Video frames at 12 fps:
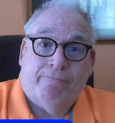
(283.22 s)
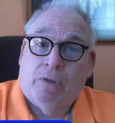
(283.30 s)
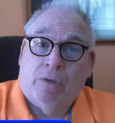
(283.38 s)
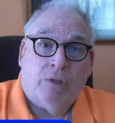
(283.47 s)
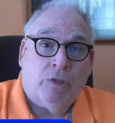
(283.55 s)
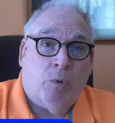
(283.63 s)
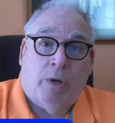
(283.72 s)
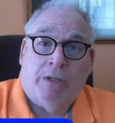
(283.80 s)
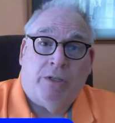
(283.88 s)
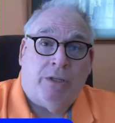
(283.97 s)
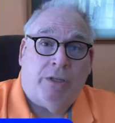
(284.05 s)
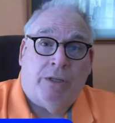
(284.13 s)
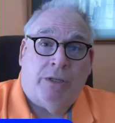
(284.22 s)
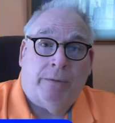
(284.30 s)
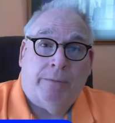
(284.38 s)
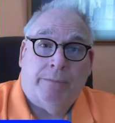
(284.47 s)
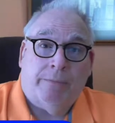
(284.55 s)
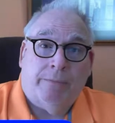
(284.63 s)
It's a crazy
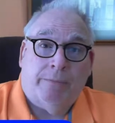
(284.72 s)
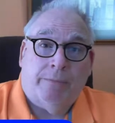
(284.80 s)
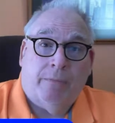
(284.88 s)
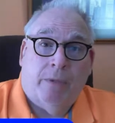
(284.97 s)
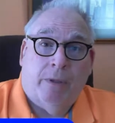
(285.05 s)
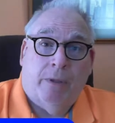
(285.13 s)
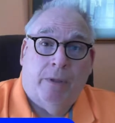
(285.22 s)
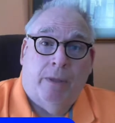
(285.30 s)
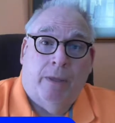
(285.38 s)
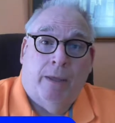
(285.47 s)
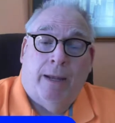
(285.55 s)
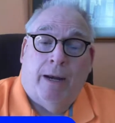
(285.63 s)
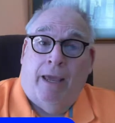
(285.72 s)
year. And